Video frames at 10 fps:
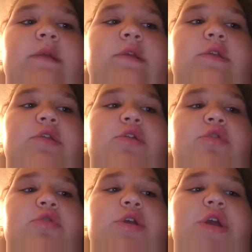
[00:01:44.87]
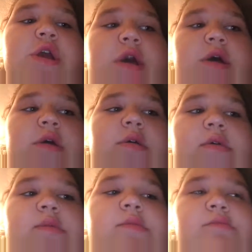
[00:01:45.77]
So yeah,
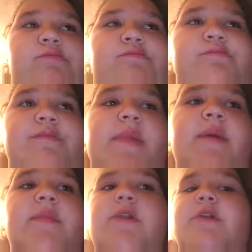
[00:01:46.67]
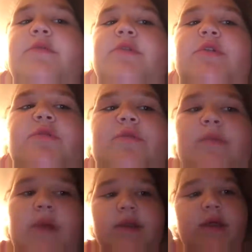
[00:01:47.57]
I'm gonna do
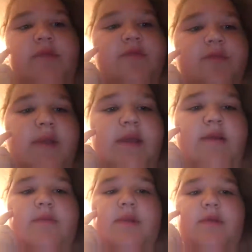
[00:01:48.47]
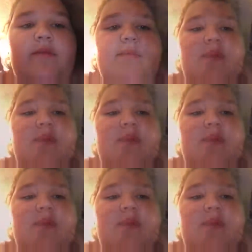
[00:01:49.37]
my natural makeup and I'll be